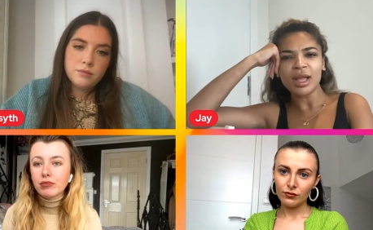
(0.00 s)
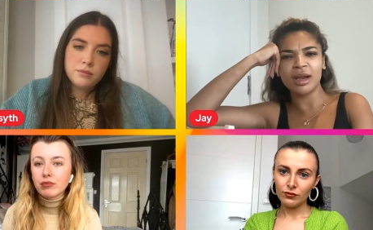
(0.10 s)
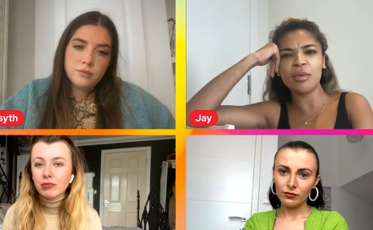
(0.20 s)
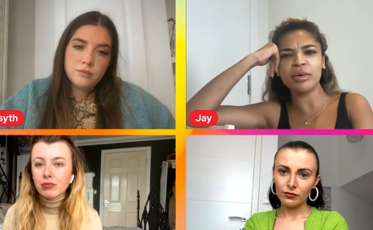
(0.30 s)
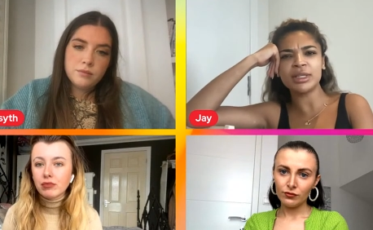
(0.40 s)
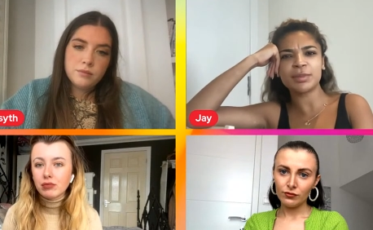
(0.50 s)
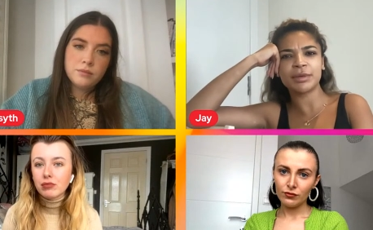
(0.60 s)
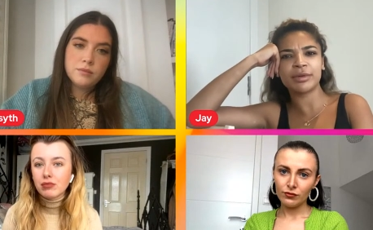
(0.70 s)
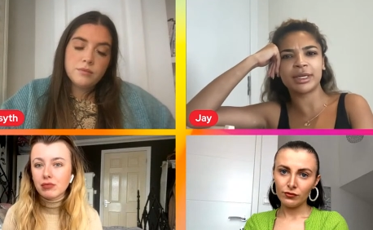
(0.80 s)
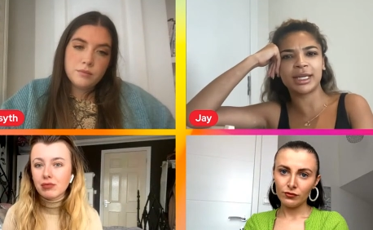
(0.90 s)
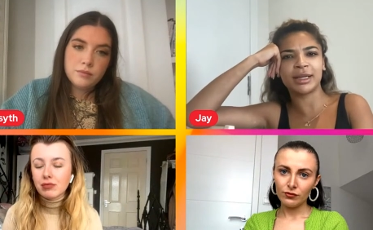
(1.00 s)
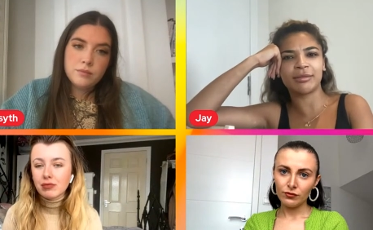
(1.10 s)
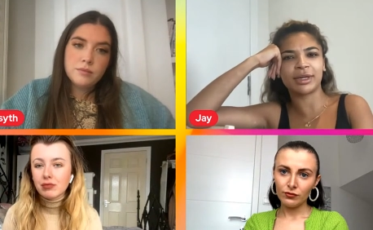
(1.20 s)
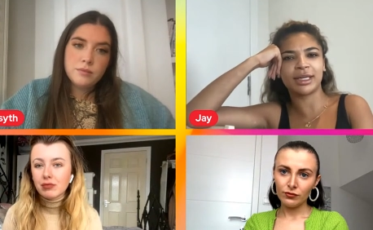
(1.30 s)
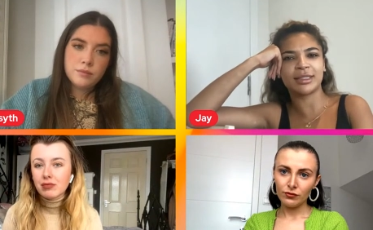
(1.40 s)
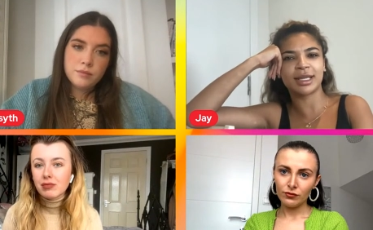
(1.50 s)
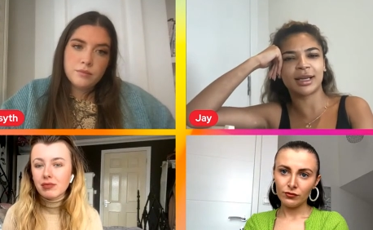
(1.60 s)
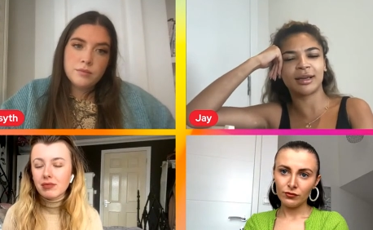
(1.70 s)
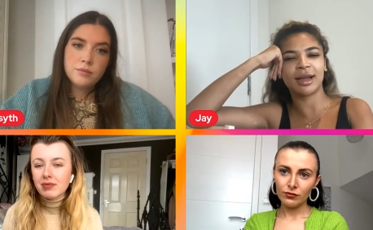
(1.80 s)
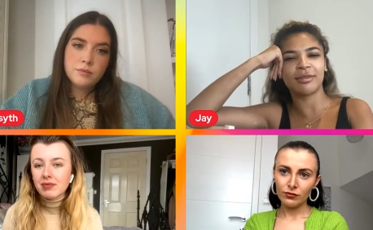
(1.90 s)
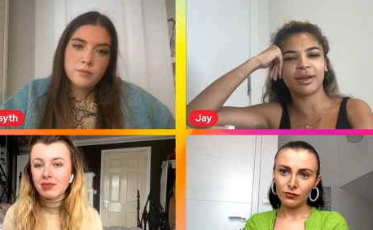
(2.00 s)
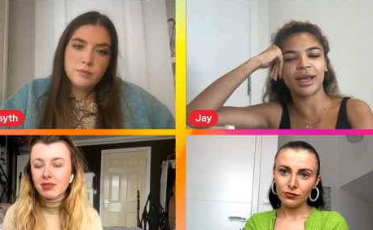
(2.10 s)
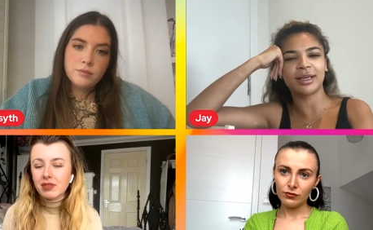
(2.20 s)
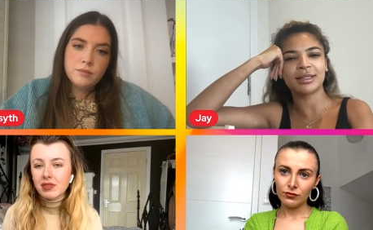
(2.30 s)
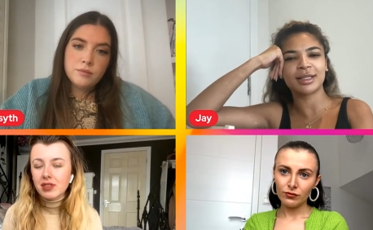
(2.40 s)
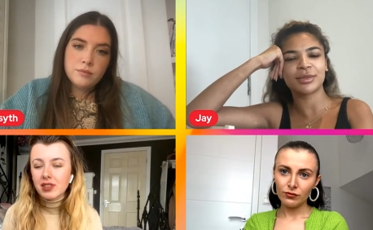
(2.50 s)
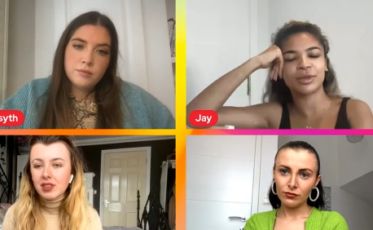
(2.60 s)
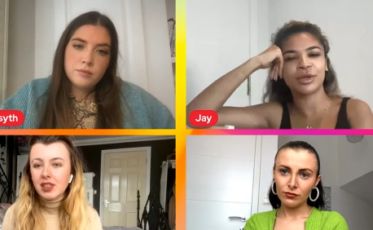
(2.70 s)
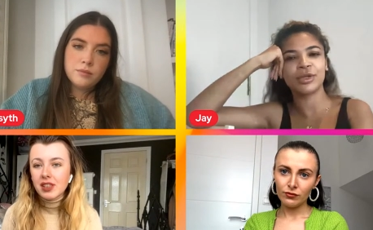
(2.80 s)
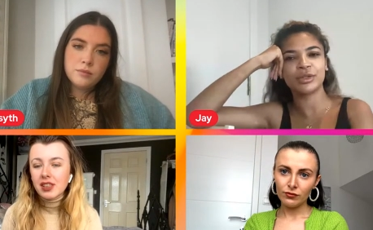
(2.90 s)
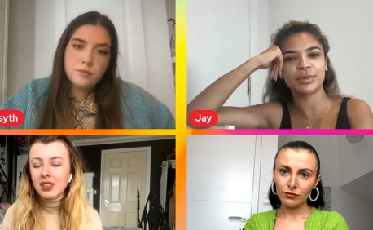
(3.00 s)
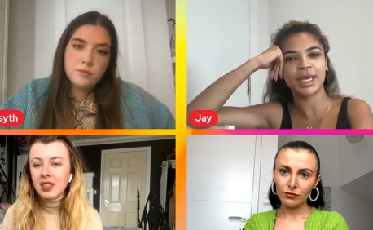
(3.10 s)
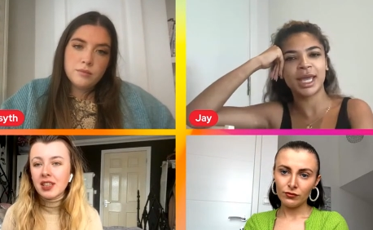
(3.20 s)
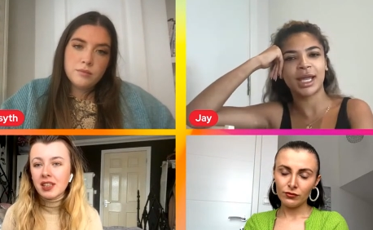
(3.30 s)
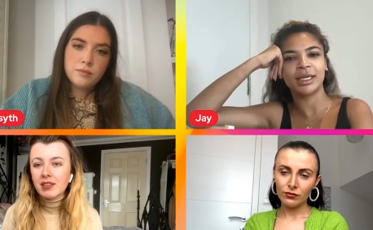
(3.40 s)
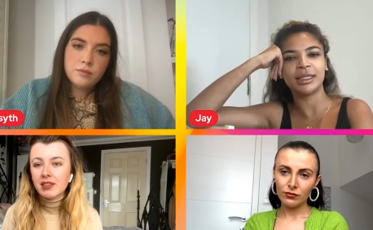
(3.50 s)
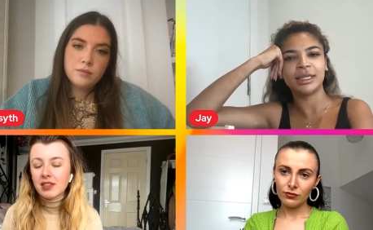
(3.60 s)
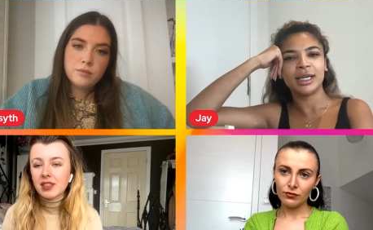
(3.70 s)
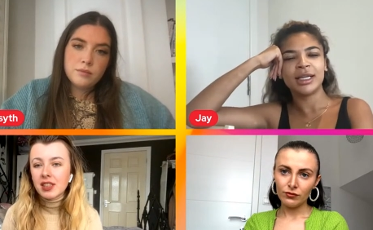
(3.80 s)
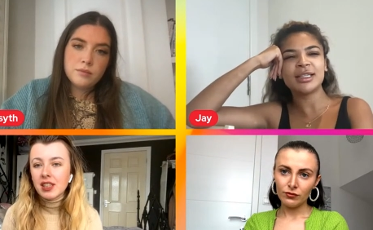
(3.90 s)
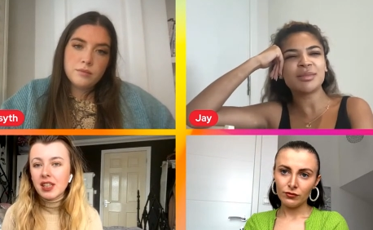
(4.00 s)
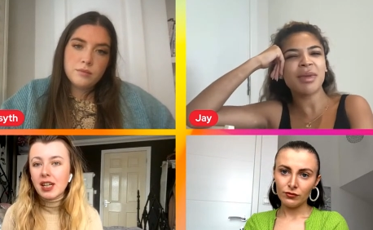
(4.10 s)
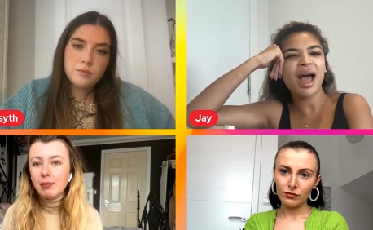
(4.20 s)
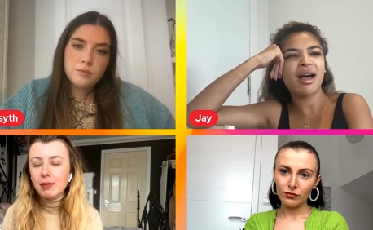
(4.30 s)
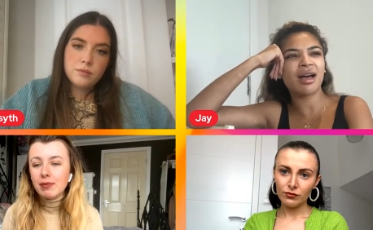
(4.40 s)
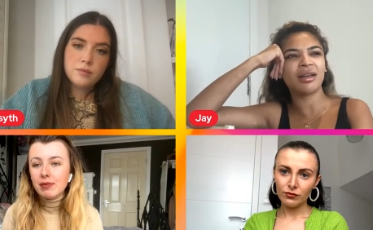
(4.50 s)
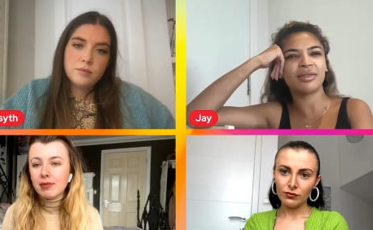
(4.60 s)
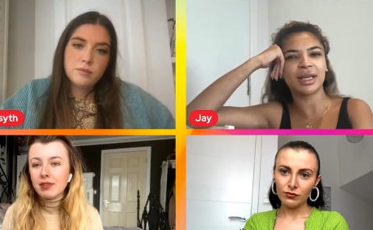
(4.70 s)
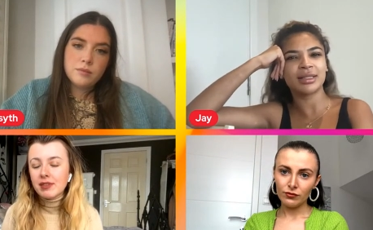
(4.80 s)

Speaker 1: And I want it to be really realistic and lifelike because that's what hooked me in. It doesn't matter if they're